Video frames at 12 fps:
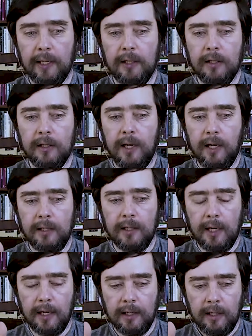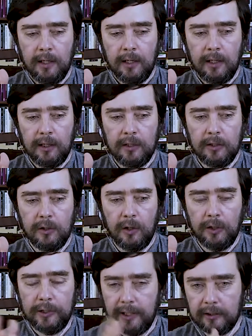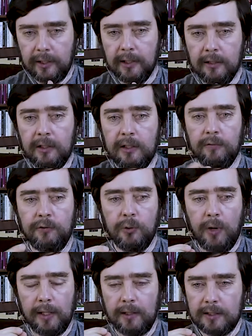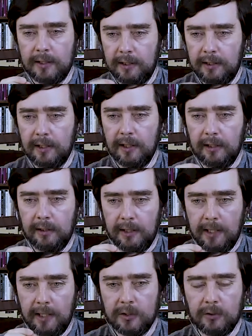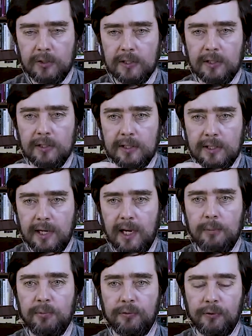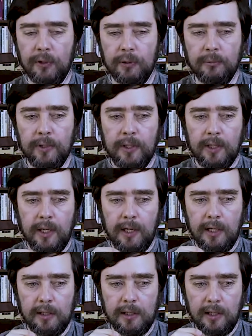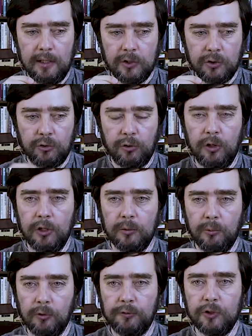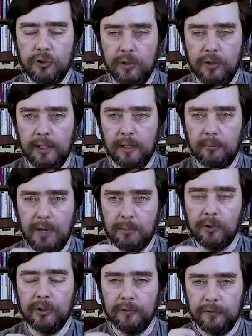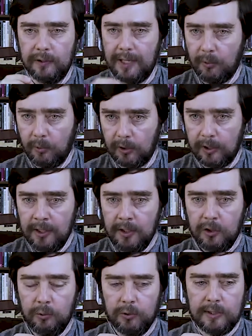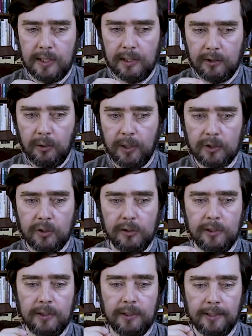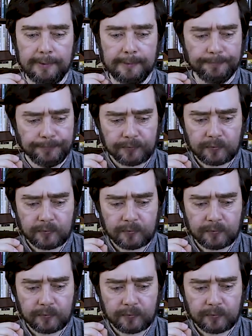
and and uh, on the other hand, if you had this idea that cancer is an escape from a, a strong morphogenetic memory of the network, you would say that no, actually, um,